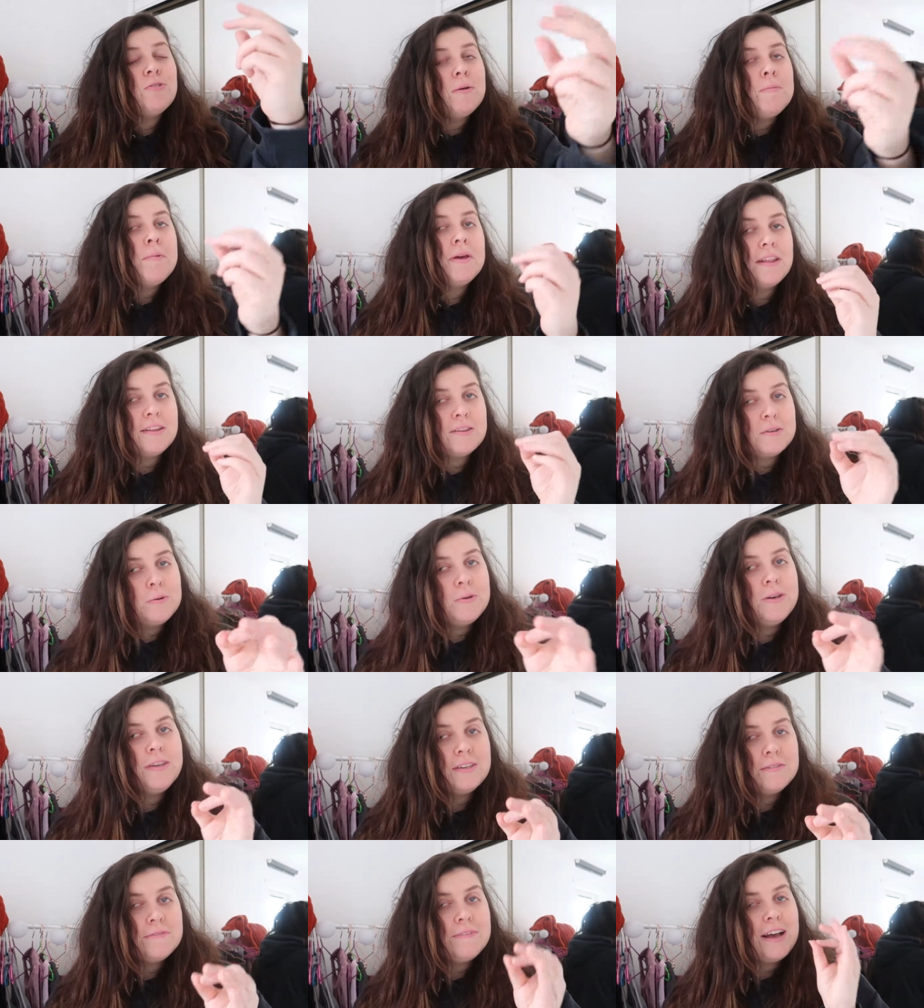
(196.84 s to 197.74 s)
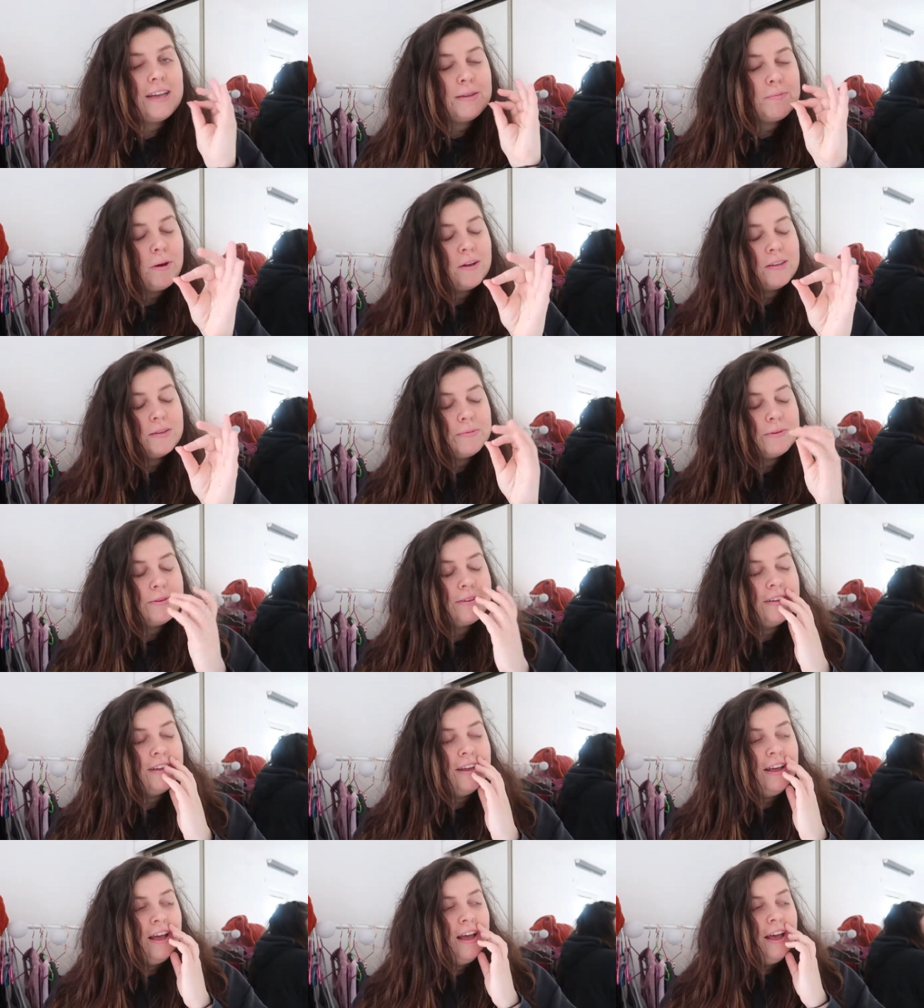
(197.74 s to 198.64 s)
try and make this cohesive as
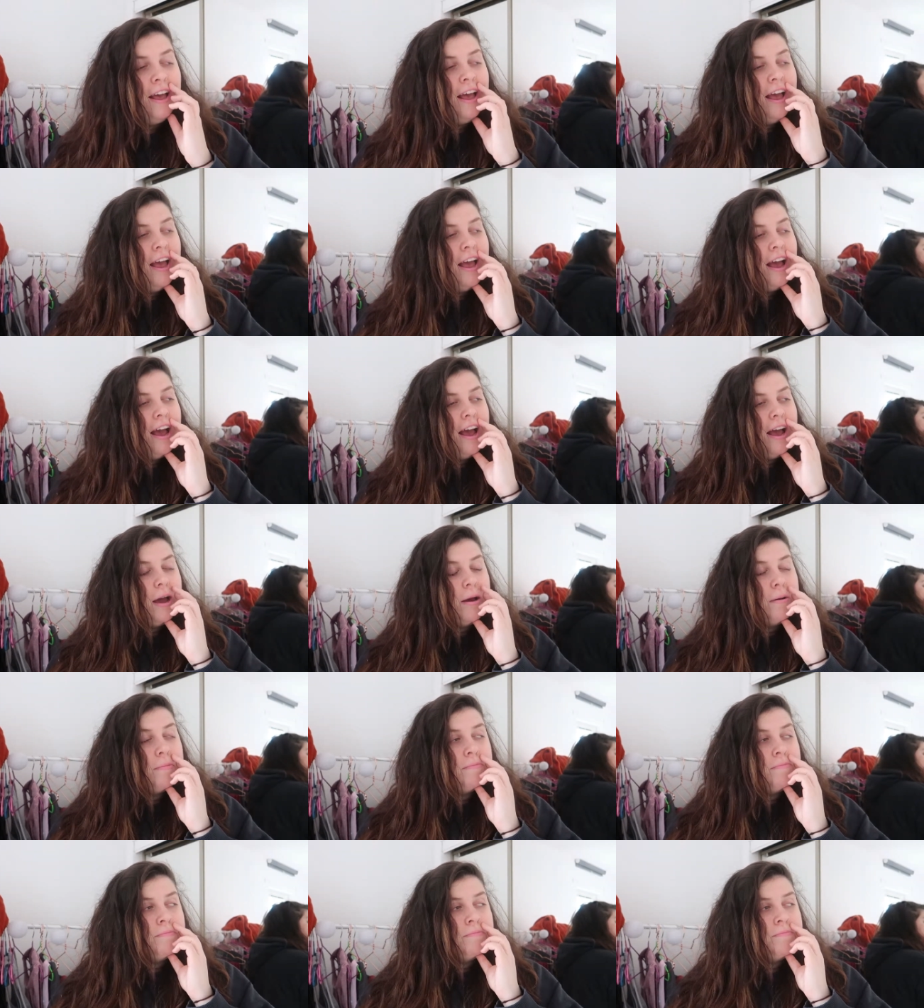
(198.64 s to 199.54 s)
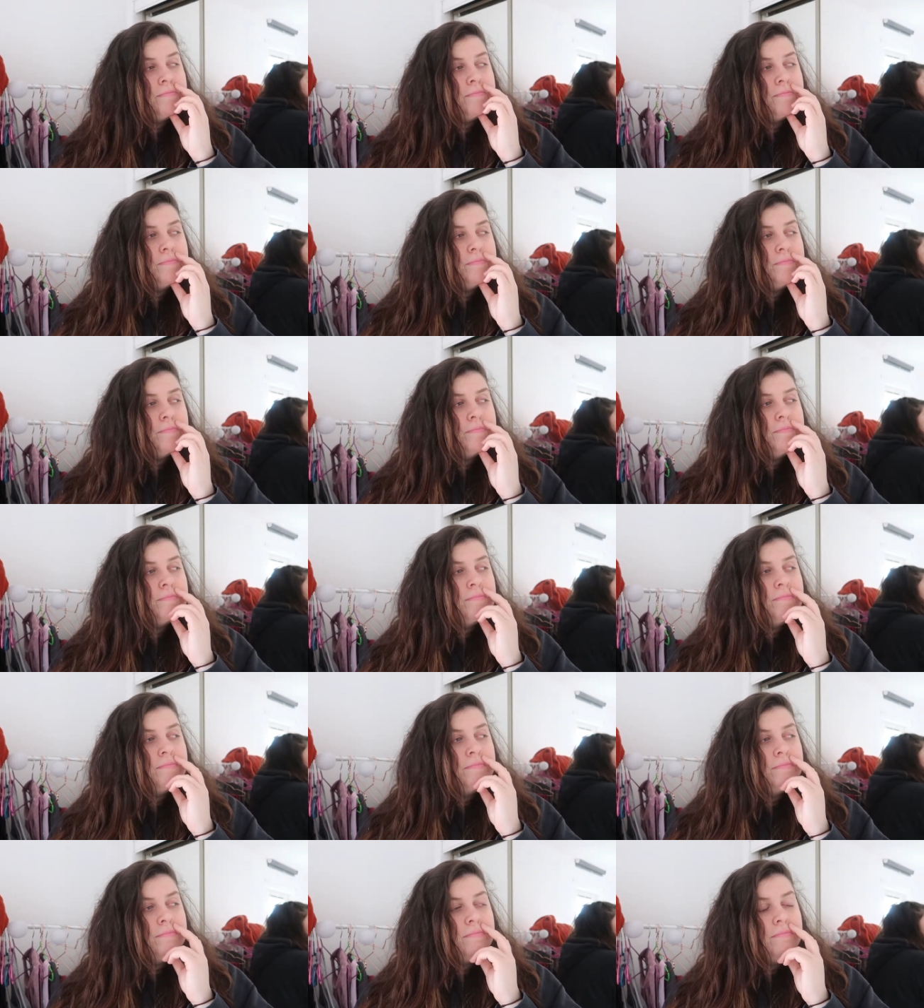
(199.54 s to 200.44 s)
possible. Um,
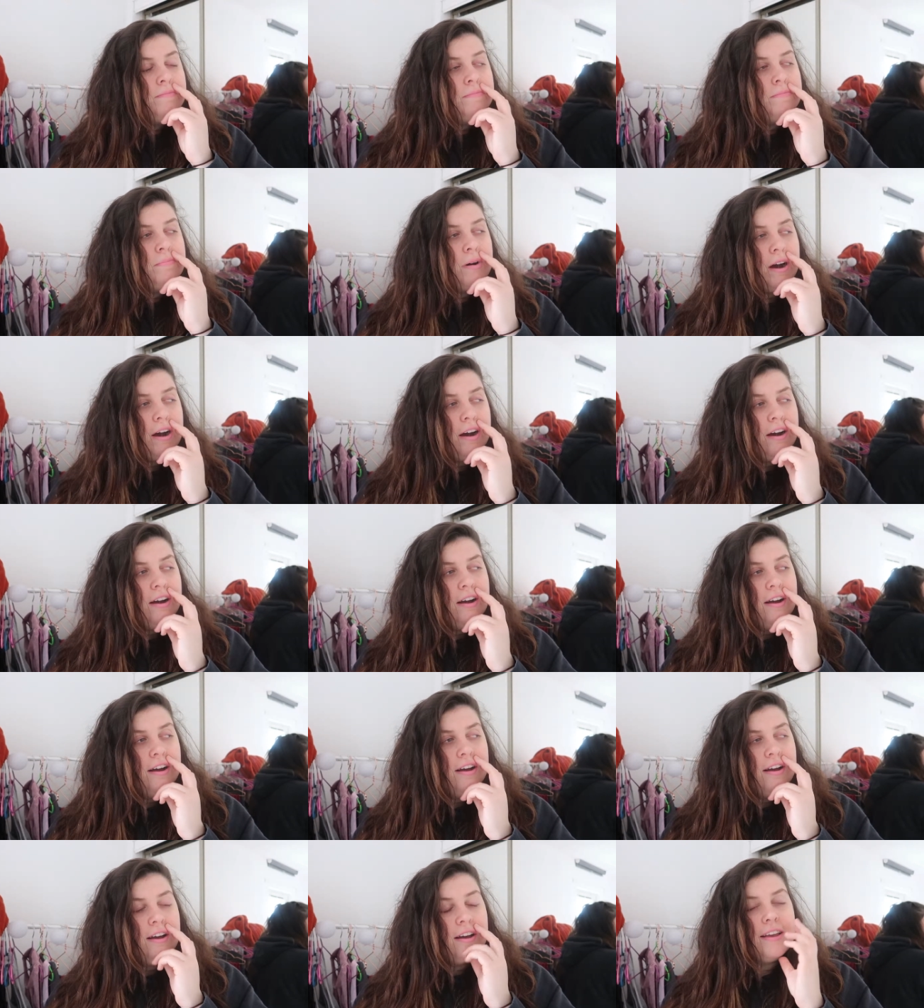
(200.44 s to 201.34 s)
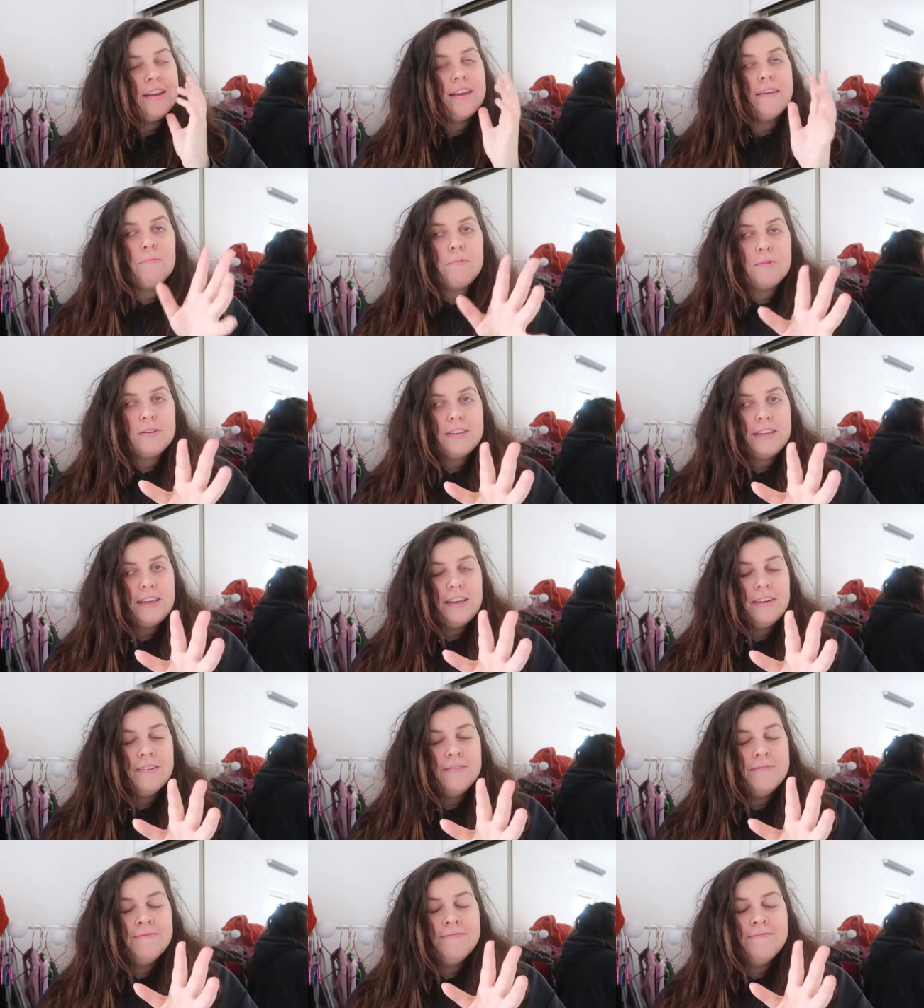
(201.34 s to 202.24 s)
but we'll see.
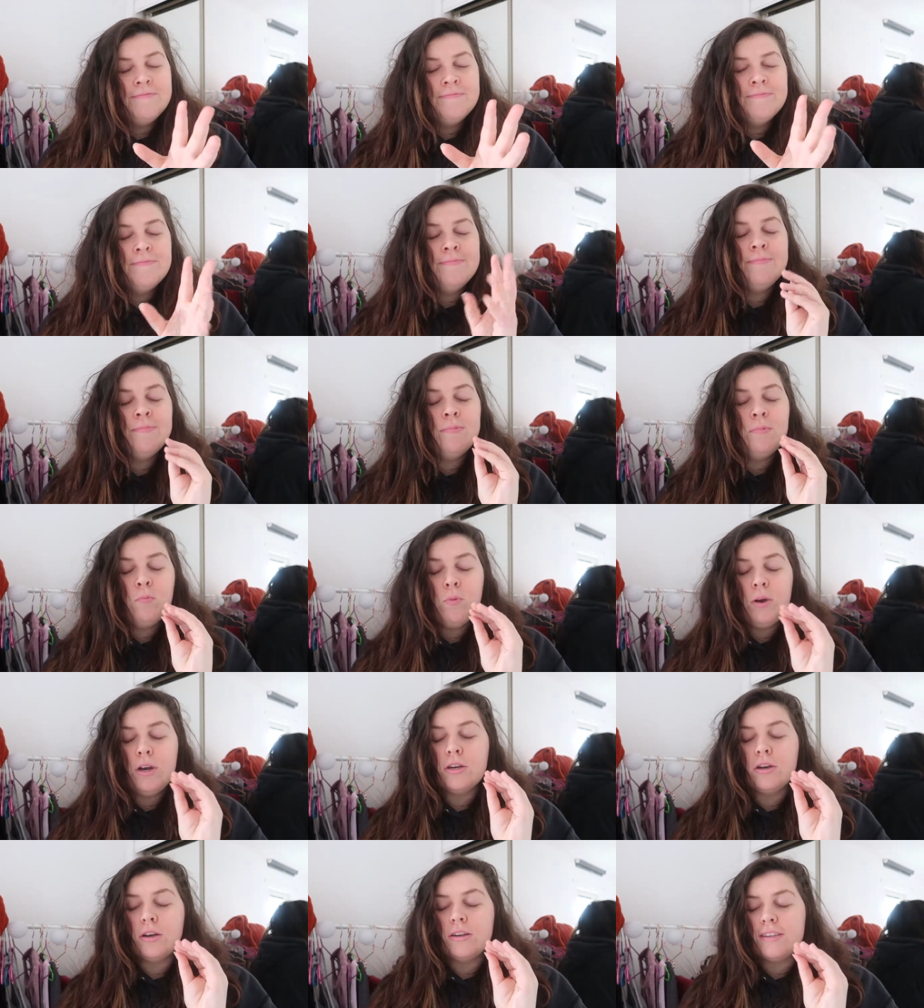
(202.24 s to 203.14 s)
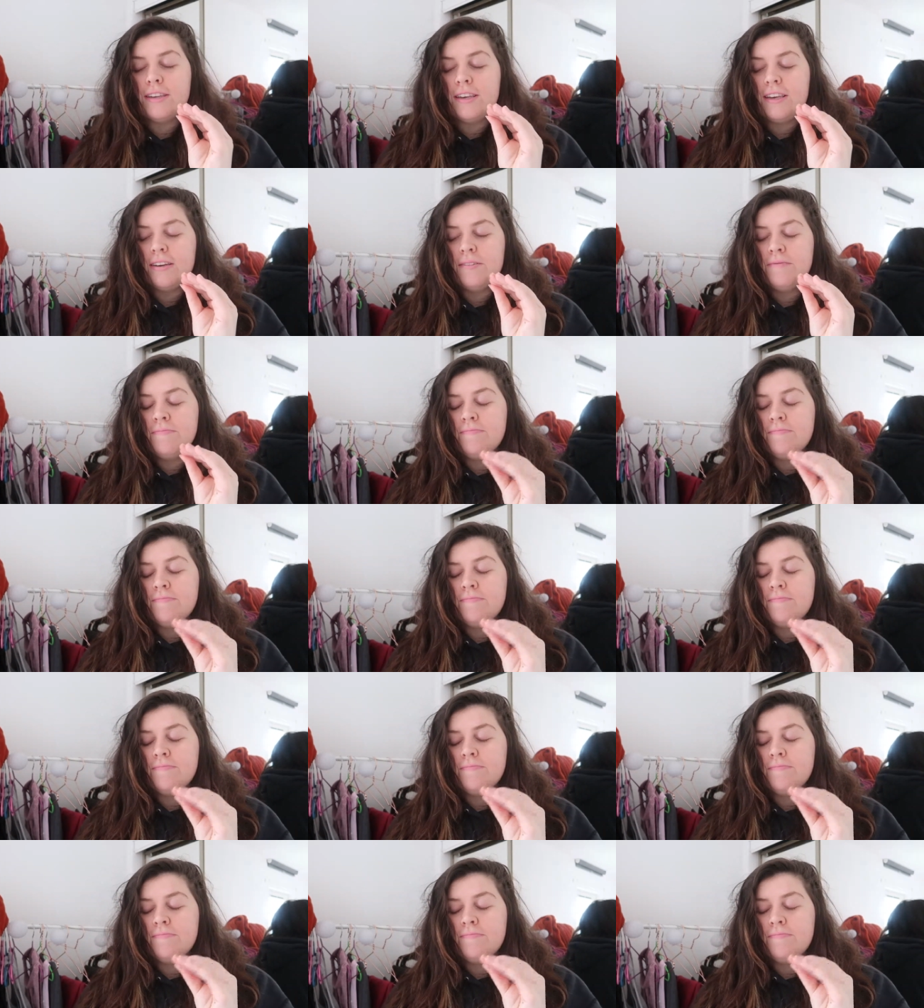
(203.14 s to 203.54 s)
We shall see.